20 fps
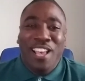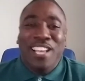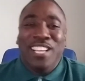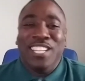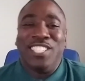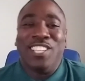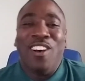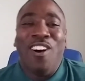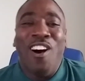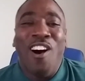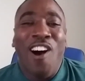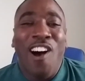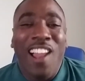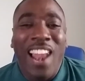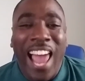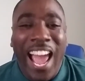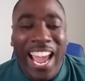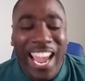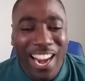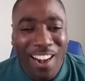So all
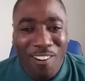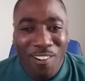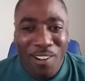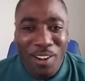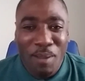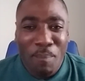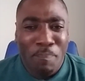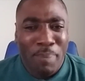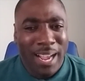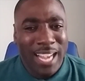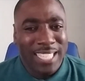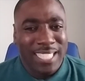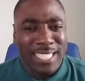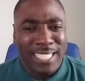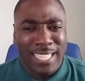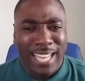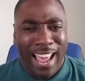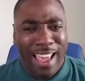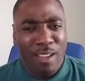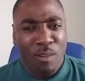I hear on the bus
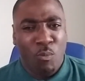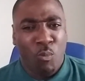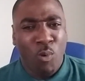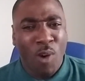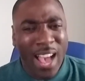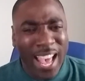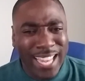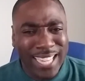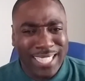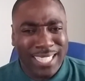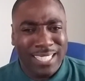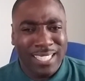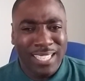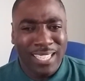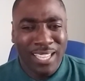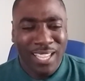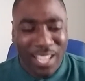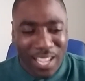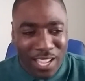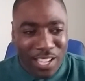is like,
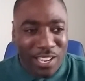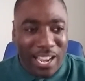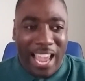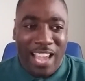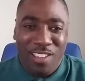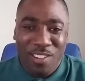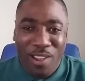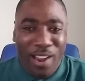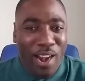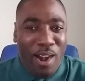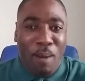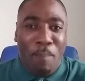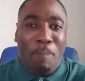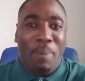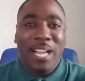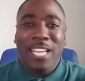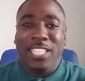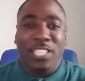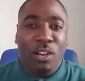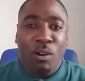what? Like, you hear a
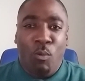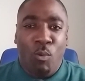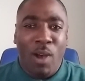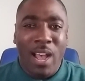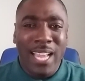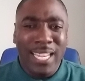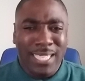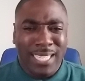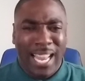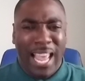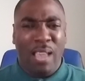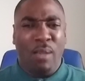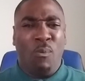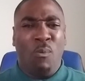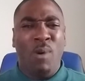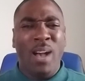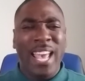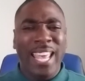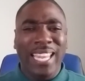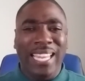bunch of whats, like,
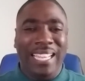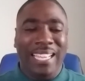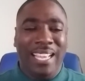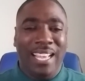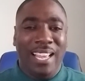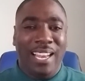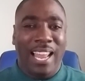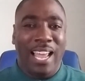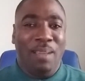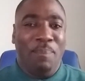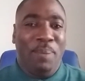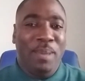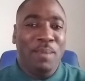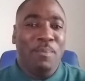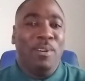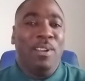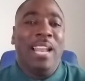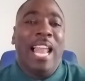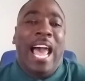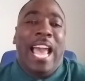what? Like,
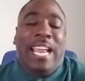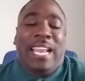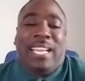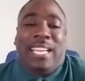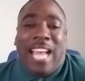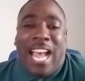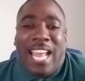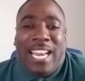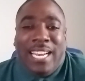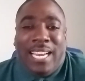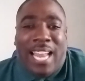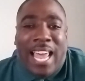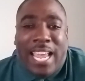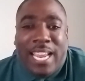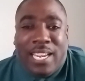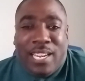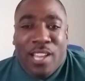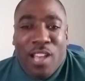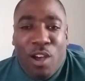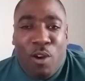people like, kind of
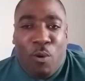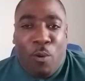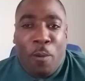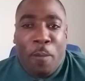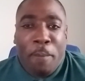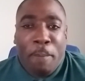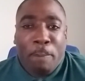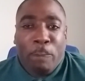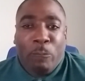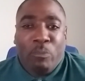like, no.